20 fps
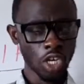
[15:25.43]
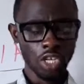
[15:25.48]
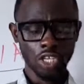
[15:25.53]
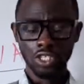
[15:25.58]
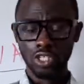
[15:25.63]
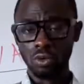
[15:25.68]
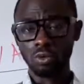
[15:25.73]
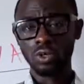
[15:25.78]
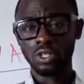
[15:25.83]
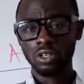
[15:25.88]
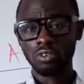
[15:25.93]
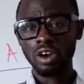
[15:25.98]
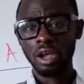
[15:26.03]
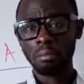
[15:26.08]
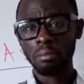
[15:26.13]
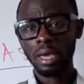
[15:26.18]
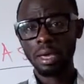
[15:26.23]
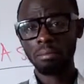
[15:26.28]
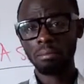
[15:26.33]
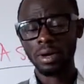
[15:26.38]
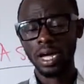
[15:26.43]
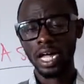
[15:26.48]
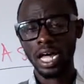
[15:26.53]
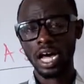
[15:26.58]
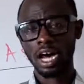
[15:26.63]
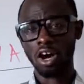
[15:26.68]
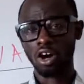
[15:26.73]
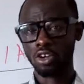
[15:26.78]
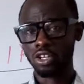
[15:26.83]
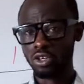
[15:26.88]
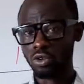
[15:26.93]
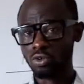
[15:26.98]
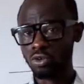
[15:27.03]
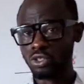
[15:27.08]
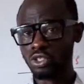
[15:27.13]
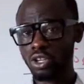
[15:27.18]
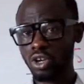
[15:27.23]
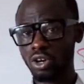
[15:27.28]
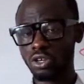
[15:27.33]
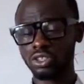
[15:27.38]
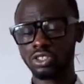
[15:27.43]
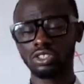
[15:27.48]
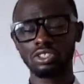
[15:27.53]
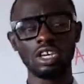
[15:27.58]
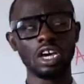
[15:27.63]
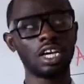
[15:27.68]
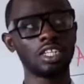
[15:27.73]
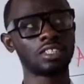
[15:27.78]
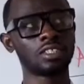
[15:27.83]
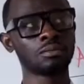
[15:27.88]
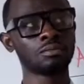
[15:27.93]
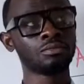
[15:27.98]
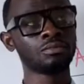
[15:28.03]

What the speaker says: You will remember, or you will note that